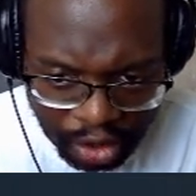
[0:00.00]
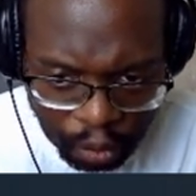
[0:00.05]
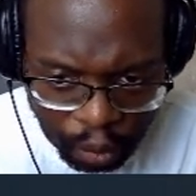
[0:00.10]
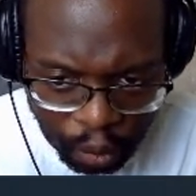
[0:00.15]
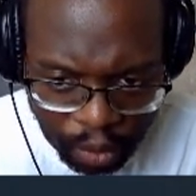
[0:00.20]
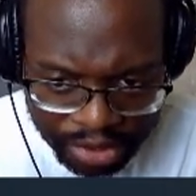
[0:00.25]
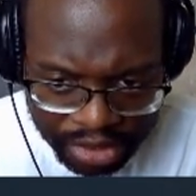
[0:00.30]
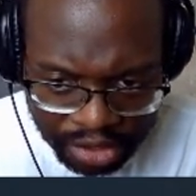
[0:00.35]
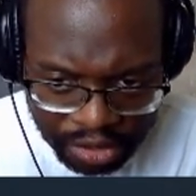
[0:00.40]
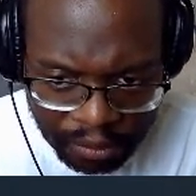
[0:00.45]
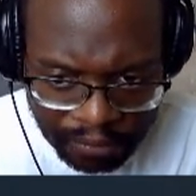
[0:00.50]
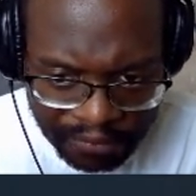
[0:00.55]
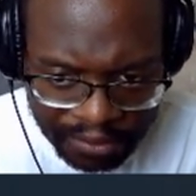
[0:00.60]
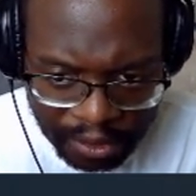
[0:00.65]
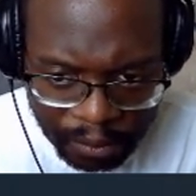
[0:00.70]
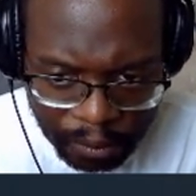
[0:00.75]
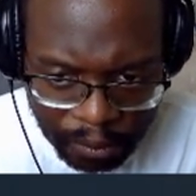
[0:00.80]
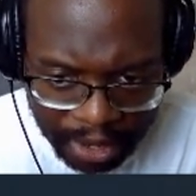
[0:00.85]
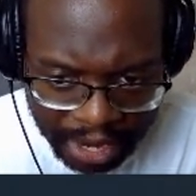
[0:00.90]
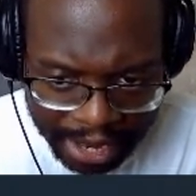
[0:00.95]
what do you
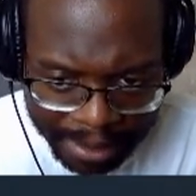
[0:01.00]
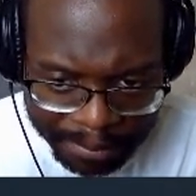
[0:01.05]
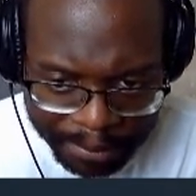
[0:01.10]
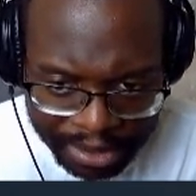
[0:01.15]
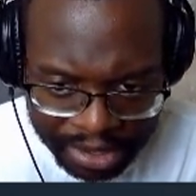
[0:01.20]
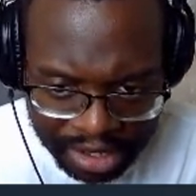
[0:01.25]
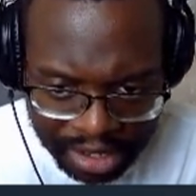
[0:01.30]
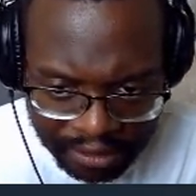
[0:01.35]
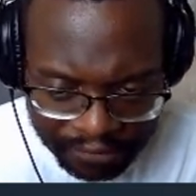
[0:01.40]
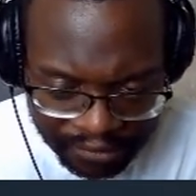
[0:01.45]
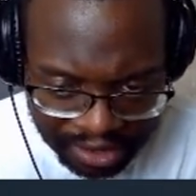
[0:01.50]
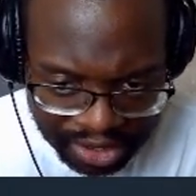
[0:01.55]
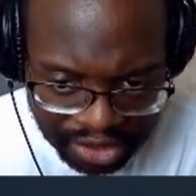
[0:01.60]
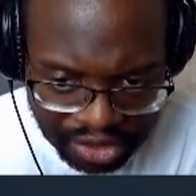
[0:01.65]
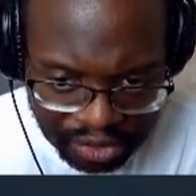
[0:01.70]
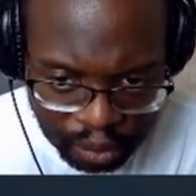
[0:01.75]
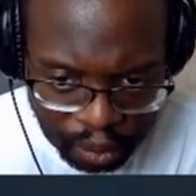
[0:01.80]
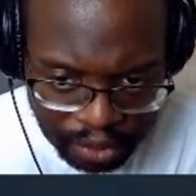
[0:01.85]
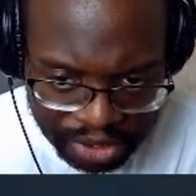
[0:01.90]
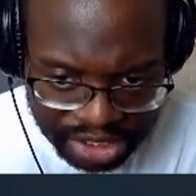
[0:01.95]
think will happen if I
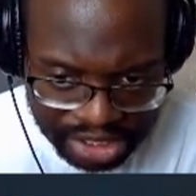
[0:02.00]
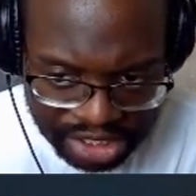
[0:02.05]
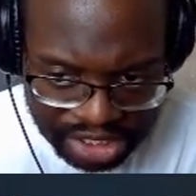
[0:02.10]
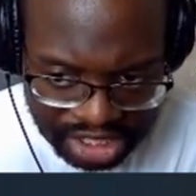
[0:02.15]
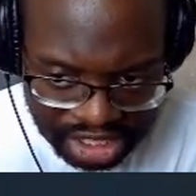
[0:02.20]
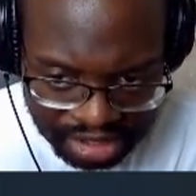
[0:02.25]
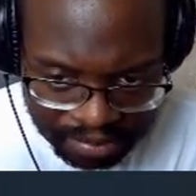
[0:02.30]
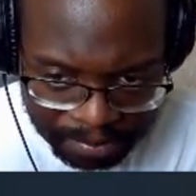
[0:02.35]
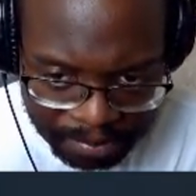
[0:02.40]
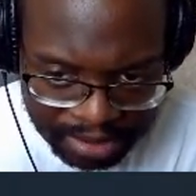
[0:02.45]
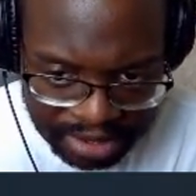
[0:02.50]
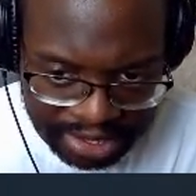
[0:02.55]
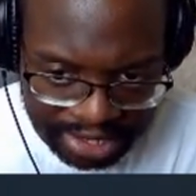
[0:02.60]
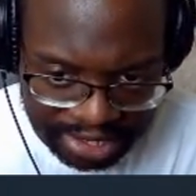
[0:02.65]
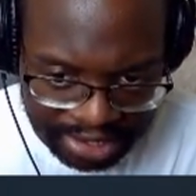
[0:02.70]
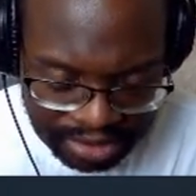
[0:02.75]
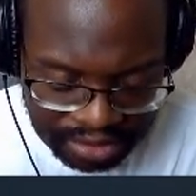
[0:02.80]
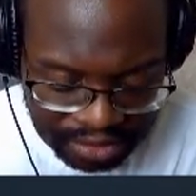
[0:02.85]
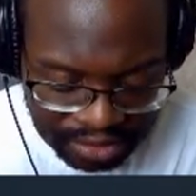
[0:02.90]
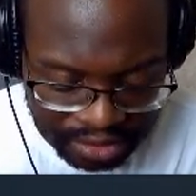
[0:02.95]
switch this
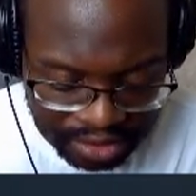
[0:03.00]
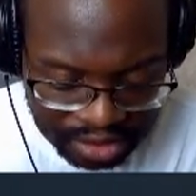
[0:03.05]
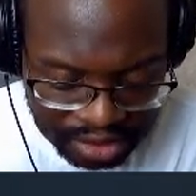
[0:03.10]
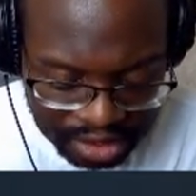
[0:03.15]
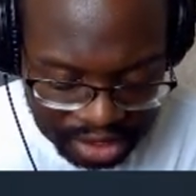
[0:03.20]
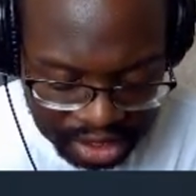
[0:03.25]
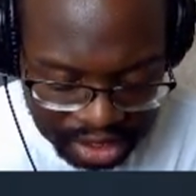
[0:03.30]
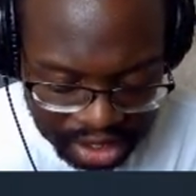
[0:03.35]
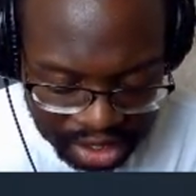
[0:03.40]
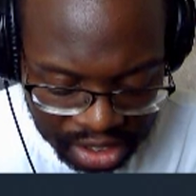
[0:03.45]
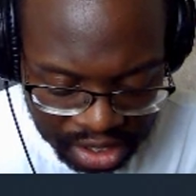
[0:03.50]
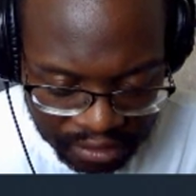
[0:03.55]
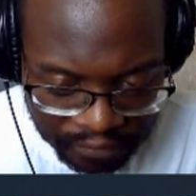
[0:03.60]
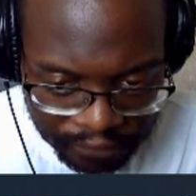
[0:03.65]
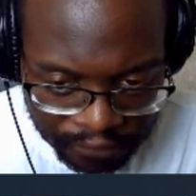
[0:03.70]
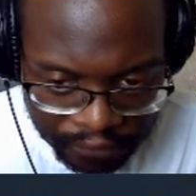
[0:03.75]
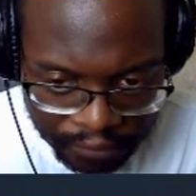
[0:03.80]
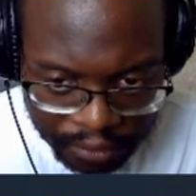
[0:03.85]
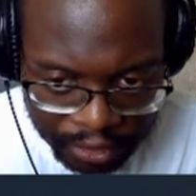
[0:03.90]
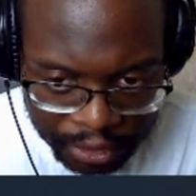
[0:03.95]
plus
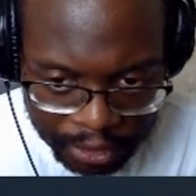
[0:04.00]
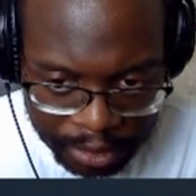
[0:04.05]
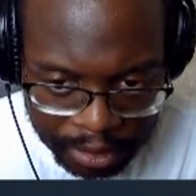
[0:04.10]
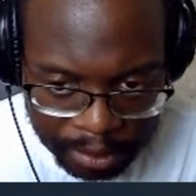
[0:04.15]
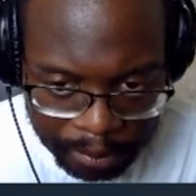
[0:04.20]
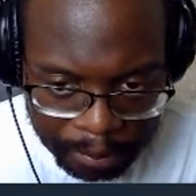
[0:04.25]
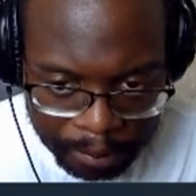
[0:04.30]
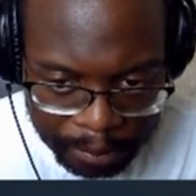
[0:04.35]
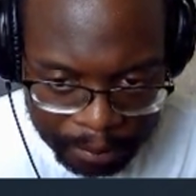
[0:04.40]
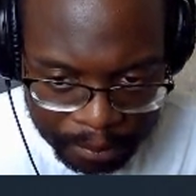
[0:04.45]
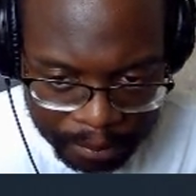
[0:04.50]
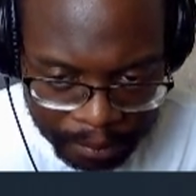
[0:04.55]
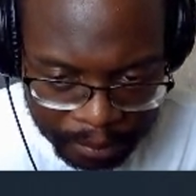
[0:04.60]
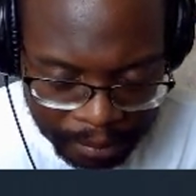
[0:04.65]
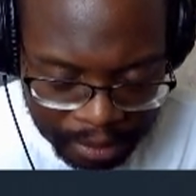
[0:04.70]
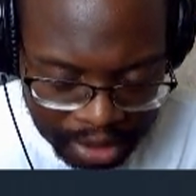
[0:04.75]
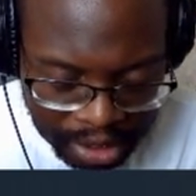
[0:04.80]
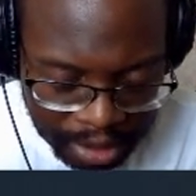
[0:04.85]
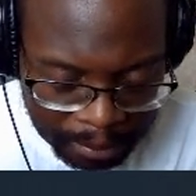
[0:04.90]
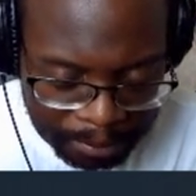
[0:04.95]
from
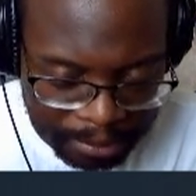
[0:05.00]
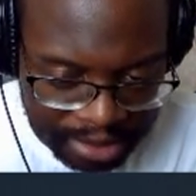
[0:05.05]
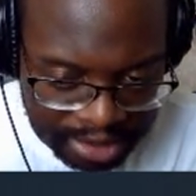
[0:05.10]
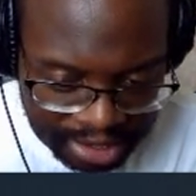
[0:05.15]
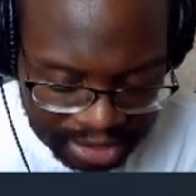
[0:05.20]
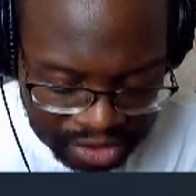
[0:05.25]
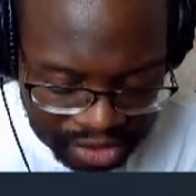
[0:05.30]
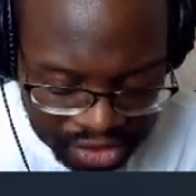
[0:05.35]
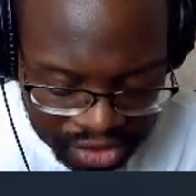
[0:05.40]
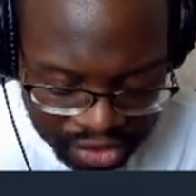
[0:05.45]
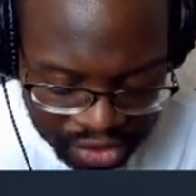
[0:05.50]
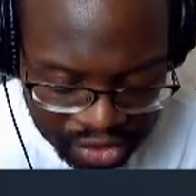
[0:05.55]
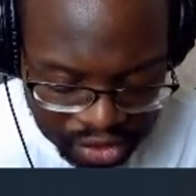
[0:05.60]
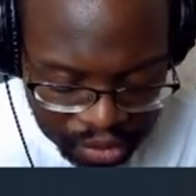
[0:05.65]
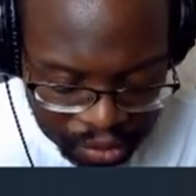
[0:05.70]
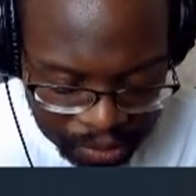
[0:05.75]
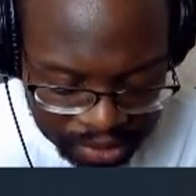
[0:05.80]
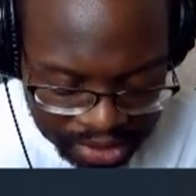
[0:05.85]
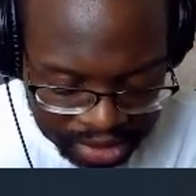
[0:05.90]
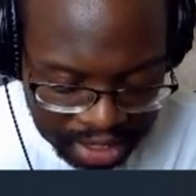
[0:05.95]
a plus
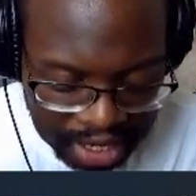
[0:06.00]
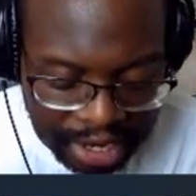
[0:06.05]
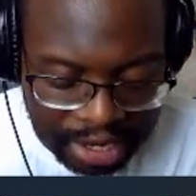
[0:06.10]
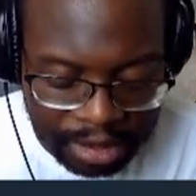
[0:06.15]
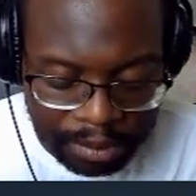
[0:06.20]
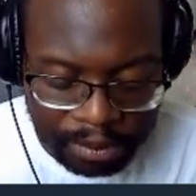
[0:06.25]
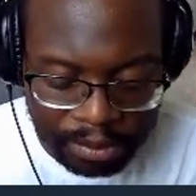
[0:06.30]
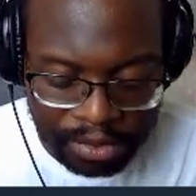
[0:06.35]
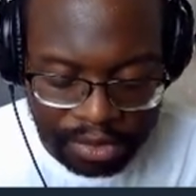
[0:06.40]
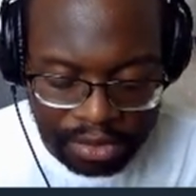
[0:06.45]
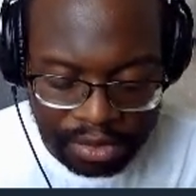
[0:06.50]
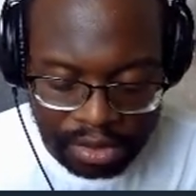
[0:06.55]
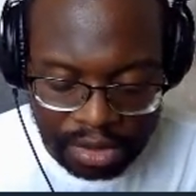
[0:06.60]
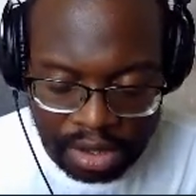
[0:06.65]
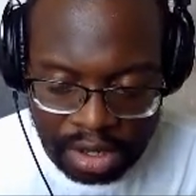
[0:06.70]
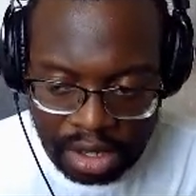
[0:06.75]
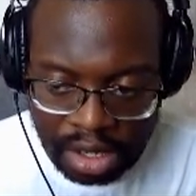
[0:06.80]
to a times?